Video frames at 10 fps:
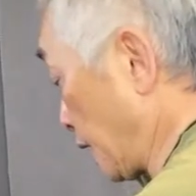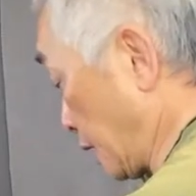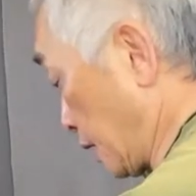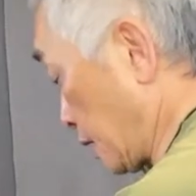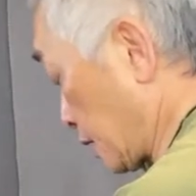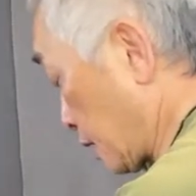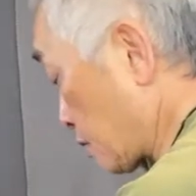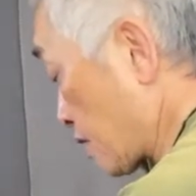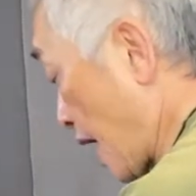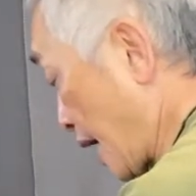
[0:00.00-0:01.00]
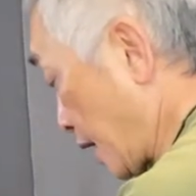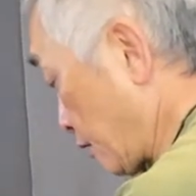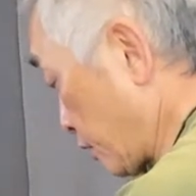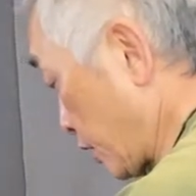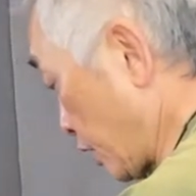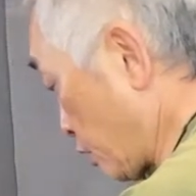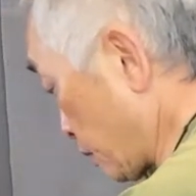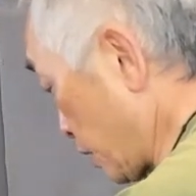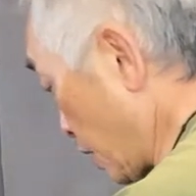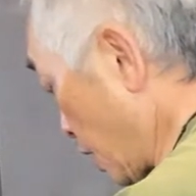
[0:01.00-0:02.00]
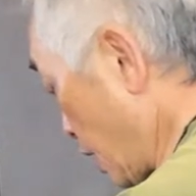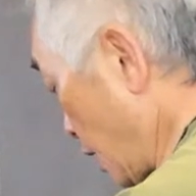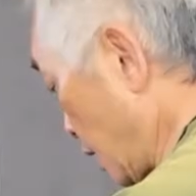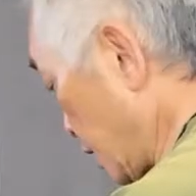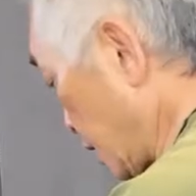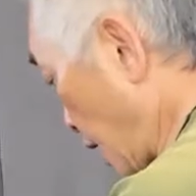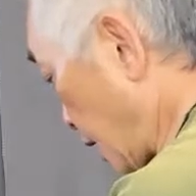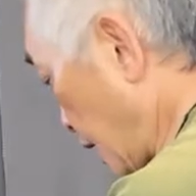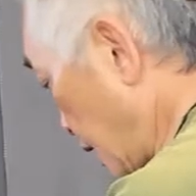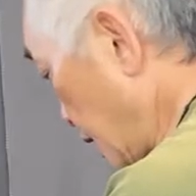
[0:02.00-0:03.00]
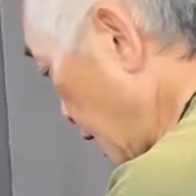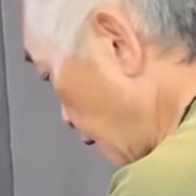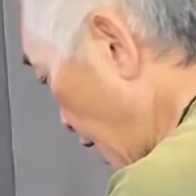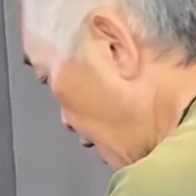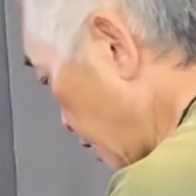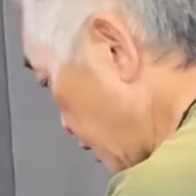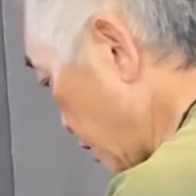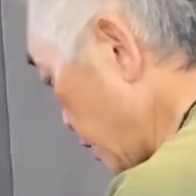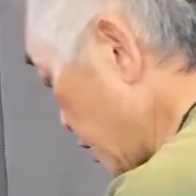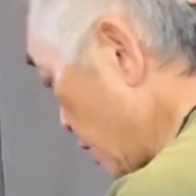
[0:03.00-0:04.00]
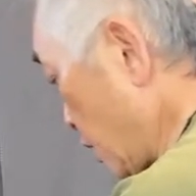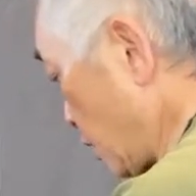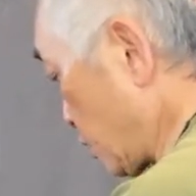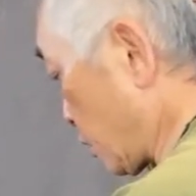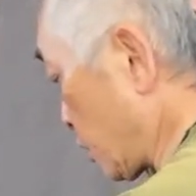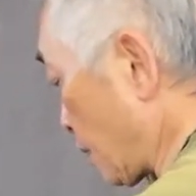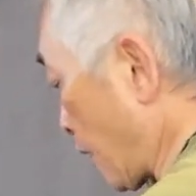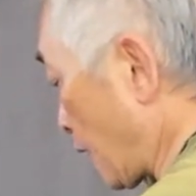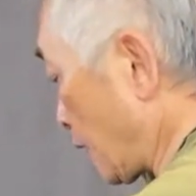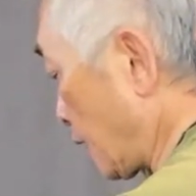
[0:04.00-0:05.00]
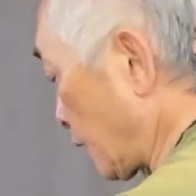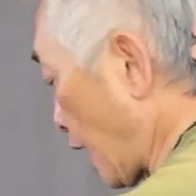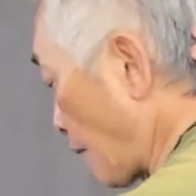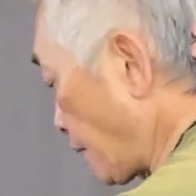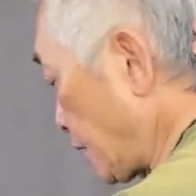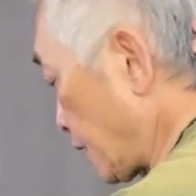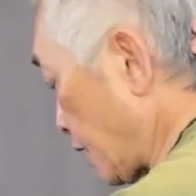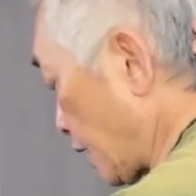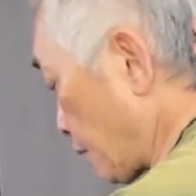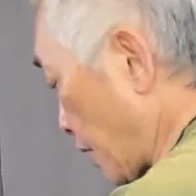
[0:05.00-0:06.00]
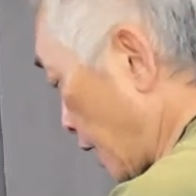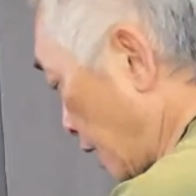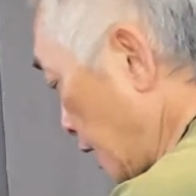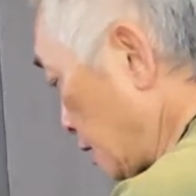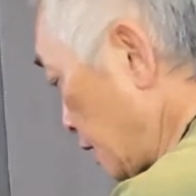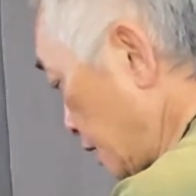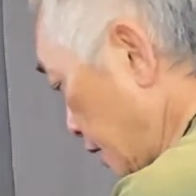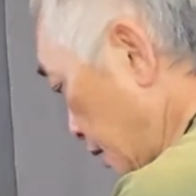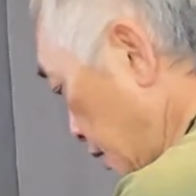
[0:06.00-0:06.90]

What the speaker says: is crying for help. It's not getting enough oxygen. So your body compensate by increasing